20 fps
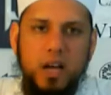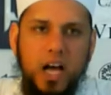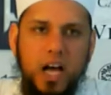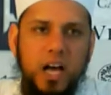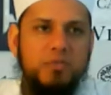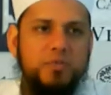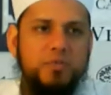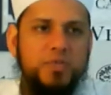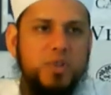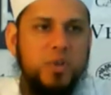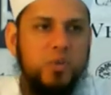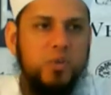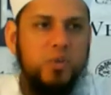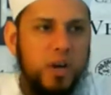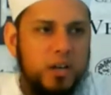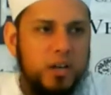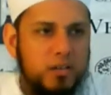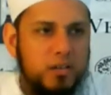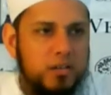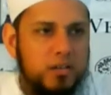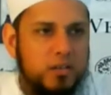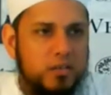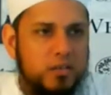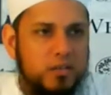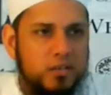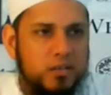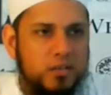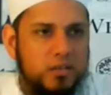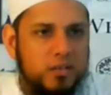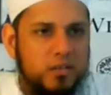After one
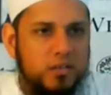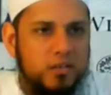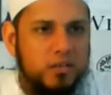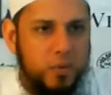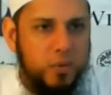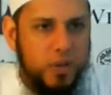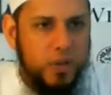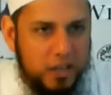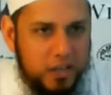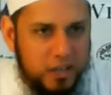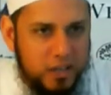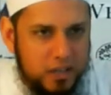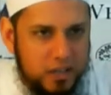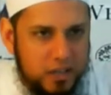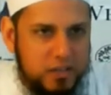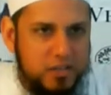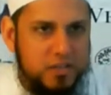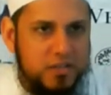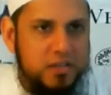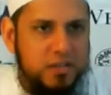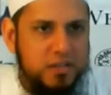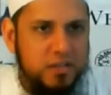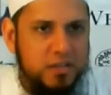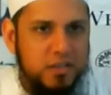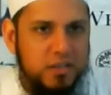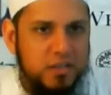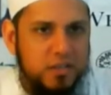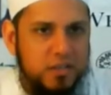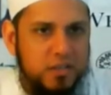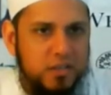weakness
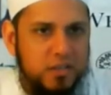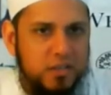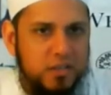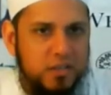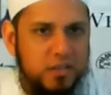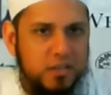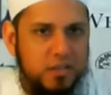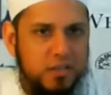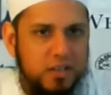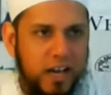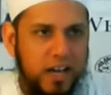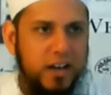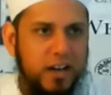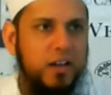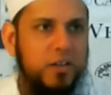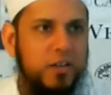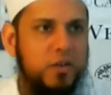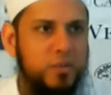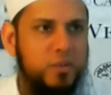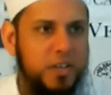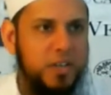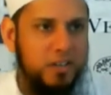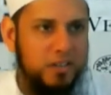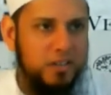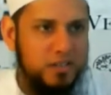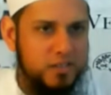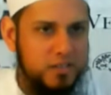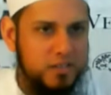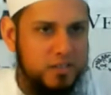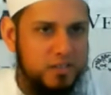and another
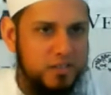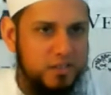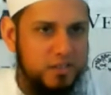weakness,